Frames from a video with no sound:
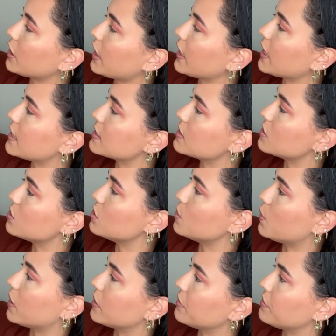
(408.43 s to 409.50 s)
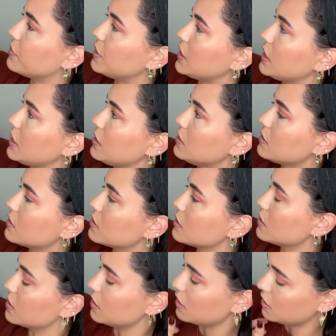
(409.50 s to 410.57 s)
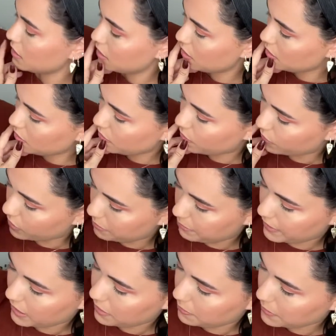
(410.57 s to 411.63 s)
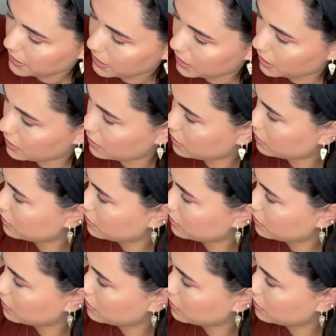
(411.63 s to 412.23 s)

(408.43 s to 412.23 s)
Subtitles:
I guess, and do one of these, or maybe